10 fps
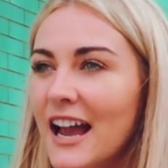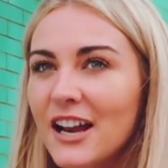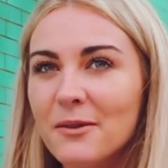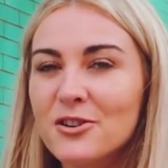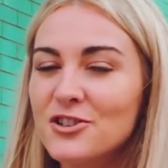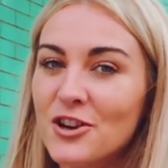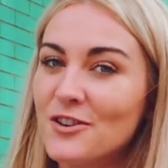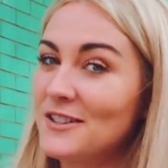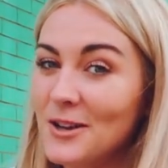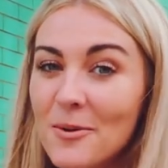And I'm going to show you
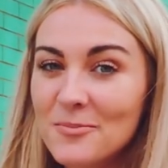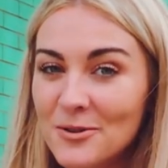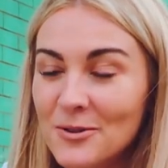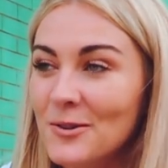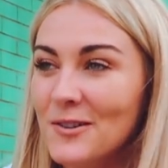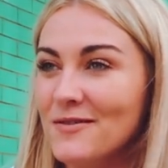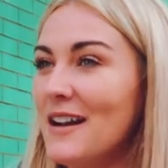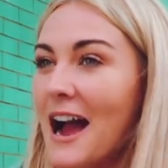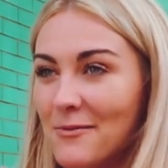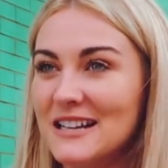an example of
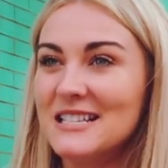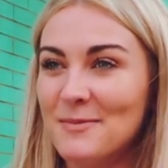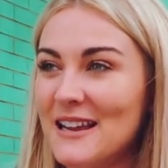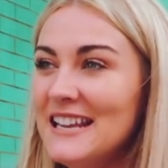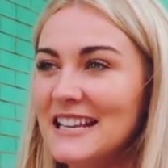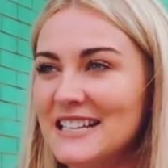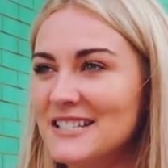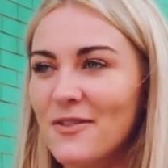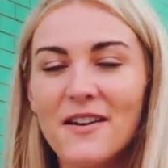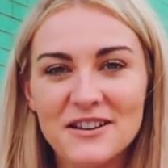how I speak.
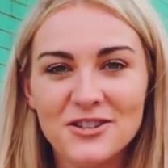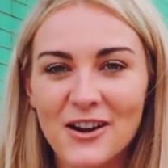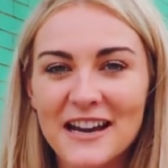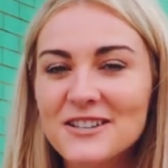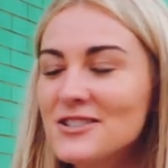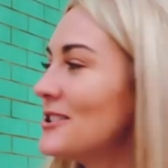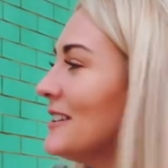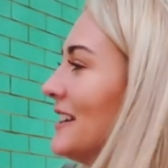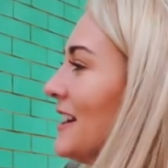It's very strange.